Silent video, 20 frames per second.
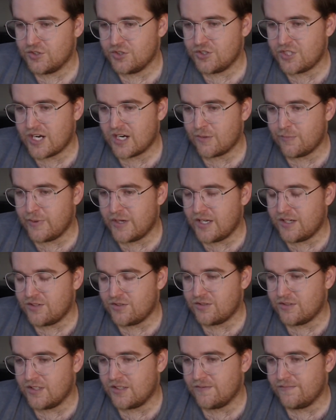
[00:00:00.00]
Jack
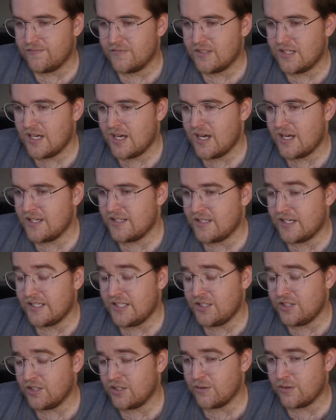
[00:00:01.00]
Besh, yeah. Yeah, he
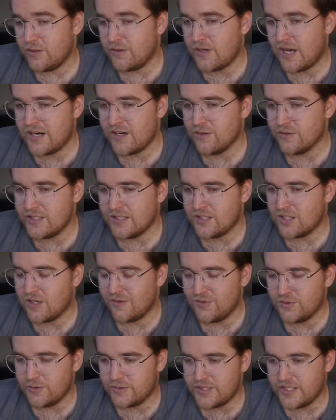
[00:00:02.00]
could go. I don't think the
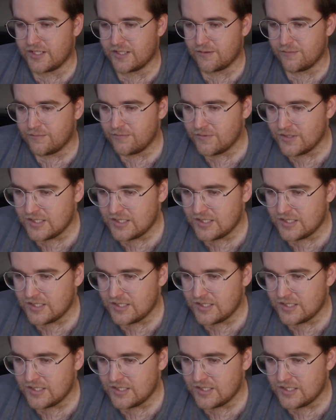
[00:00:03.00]
Dolphins will take him.